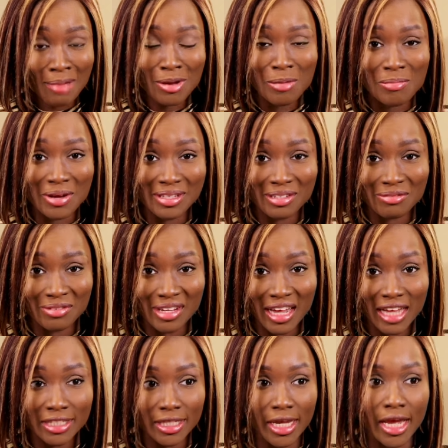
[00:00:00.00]
I'm not pointing
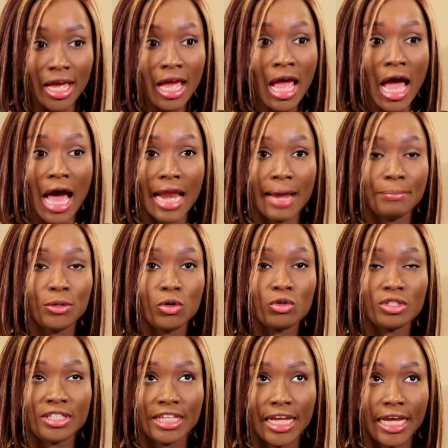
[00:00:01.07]
fingers here, and I'm not
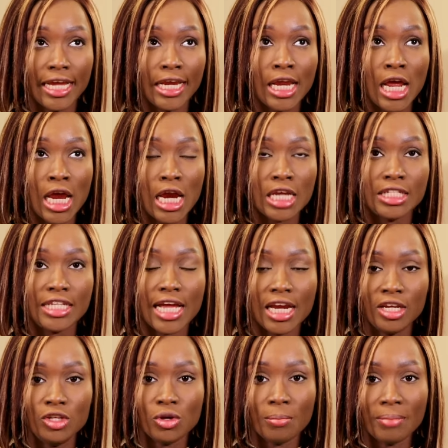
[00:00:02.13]
saying
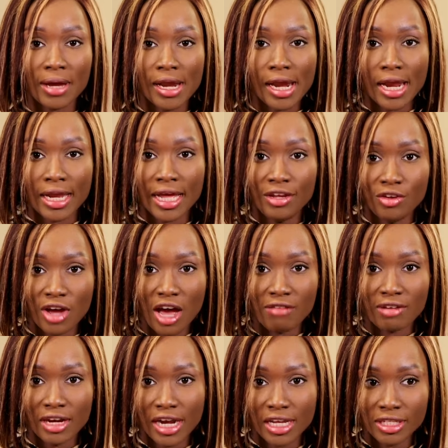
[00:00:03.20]
telling your partner that you have
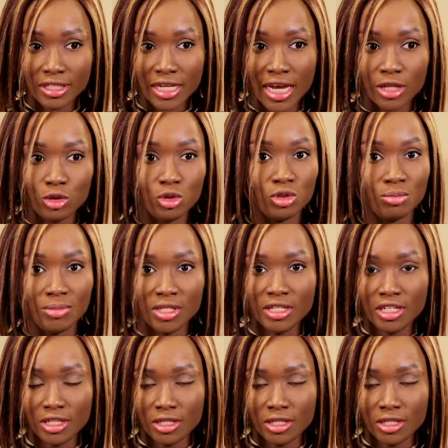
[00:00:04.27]
an STI is going to be the